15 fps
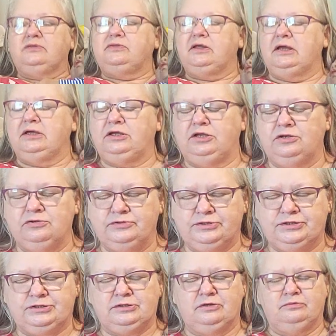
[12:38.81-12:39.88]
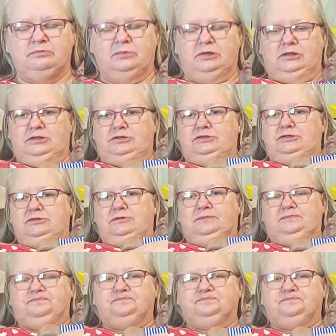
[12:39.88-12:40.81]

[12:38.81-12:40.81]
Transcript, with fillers: Thank you so much.